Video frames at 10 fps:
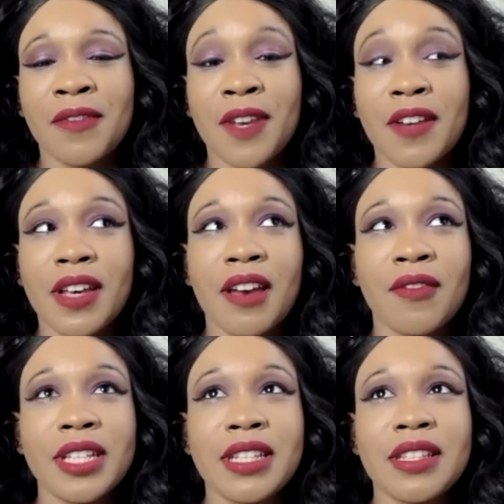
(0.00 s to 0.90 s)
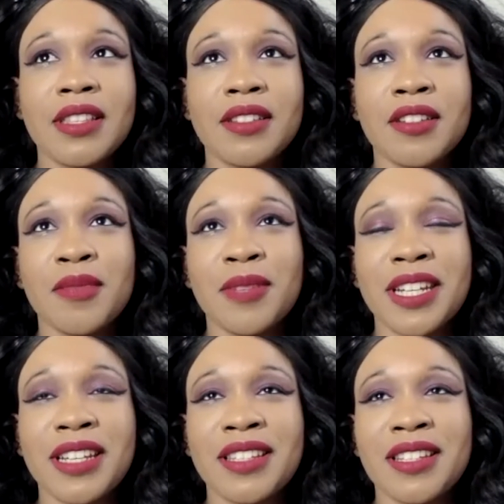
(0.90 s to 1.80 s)
very heavily censored
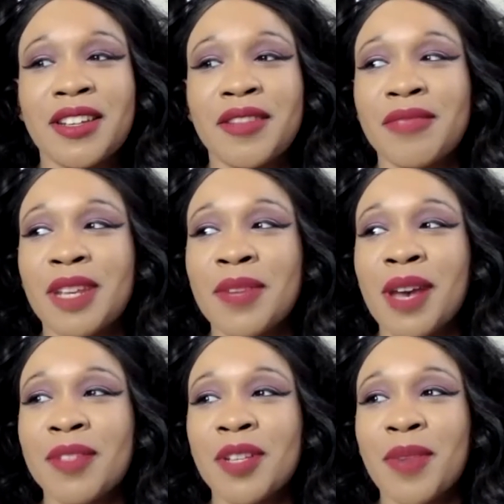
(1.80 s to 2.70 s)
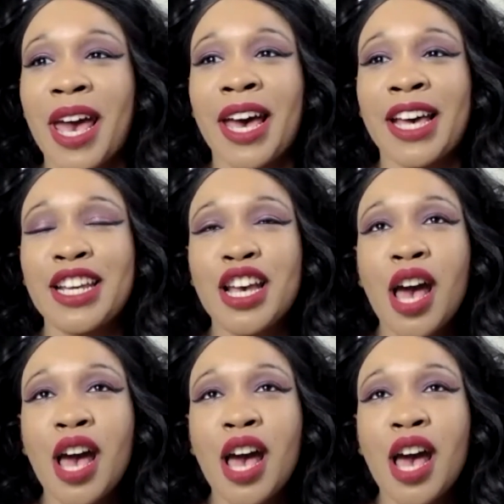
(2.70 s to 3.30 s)
because nip nops are bad.